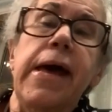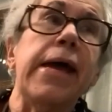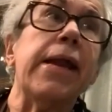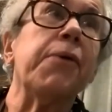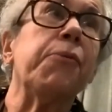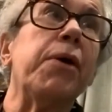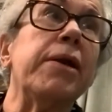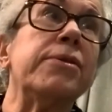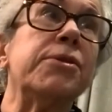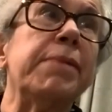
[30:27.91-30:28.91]
And I
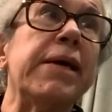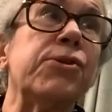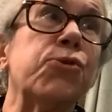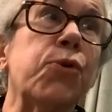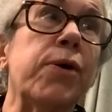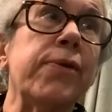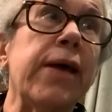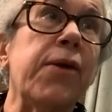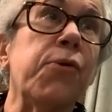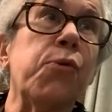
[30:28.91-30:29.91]
wanted to make sure
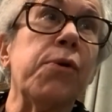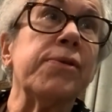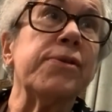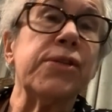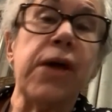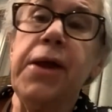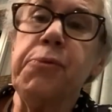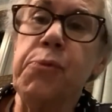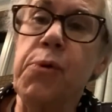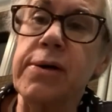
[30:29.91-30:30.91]
that all the
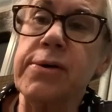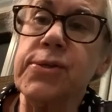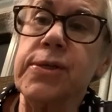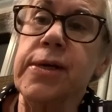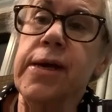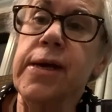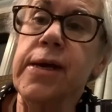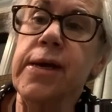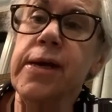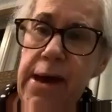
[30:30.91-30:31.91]
sidewalks
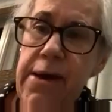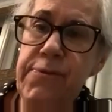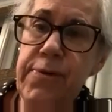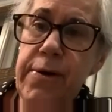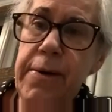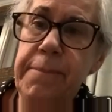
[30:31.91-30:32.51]
have